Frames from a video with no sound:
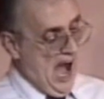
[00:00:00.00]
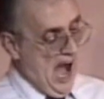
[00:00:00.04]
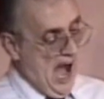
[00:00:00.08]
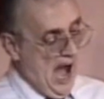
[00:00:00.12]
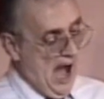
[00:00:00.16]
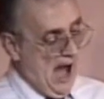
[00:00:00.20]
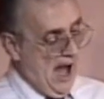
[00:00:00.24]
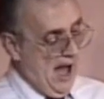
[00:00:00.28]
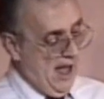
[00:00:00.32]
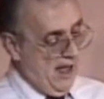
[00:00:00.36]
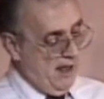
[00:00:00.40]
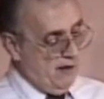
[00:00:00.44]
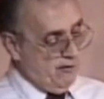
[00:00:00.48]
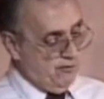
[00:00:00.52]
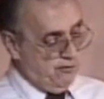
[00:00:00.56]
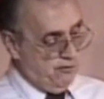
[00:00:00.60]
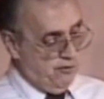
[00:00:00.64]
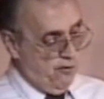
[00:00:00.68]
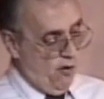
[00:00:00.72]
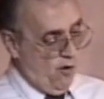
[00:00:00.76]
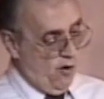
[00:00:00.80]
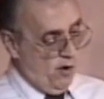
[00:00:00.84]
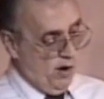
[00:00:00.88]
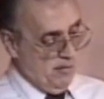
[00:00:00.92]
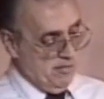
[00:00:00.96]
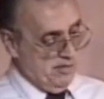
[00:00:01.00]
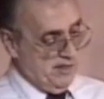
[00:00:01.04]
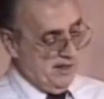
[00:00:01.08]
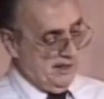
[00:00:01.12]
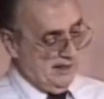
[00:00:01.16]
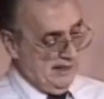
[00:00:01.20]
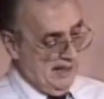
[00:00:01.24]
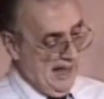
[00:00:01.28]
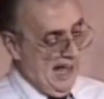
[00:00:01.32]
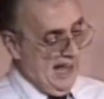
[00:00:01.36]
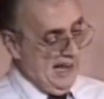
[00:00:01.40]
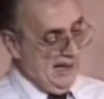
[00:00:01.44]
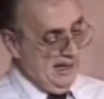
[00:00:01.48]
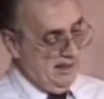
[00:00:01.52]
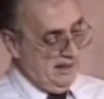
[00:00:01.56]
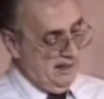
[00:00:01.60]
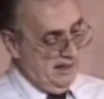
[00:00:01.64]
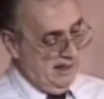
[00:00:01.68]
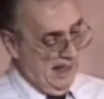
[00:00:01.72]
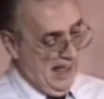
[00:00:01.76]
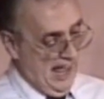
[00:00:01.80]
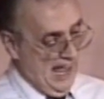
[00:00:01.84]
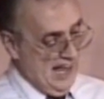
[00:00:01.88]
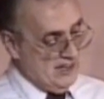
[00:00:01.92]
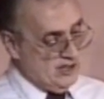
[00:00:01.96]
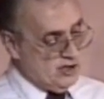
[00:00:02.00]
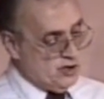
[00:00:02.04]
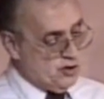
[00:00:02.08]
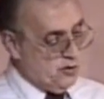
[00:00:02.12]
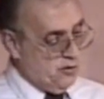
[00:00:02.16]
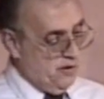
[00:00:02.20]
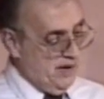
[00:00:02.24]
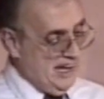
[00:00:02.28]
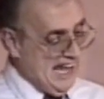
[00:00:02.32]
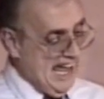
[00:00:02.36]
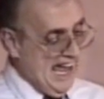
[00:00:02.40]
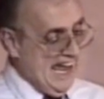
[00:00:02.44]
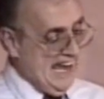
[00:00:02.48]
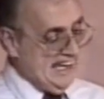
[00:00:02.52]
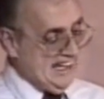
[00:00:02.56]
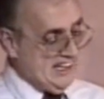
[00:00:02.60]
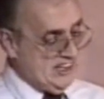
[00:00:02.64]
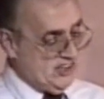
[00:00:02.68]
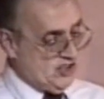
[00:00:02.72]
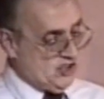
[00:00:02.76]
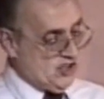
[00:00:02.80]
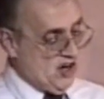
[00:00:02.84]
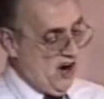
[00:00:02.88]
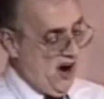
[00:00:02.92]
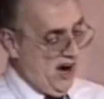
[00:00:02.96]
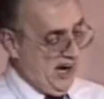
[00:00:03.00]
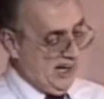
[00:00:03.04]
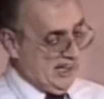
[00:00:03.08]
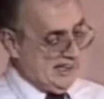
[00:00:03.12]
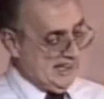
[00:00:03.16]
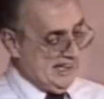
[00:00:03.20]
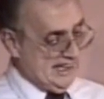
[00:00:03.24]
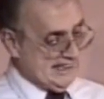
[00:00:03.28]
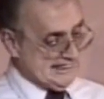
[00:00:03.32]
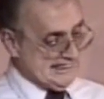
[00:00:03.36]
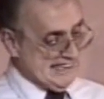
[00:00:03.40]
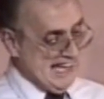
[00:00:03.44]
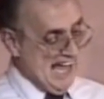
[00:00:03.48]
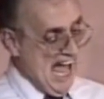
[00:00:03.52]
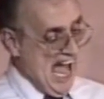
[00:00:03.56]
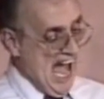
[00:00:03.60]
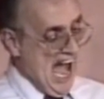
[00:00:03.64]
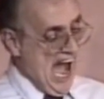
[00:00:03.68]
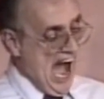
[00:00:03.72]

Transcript: I form the light and create darkness.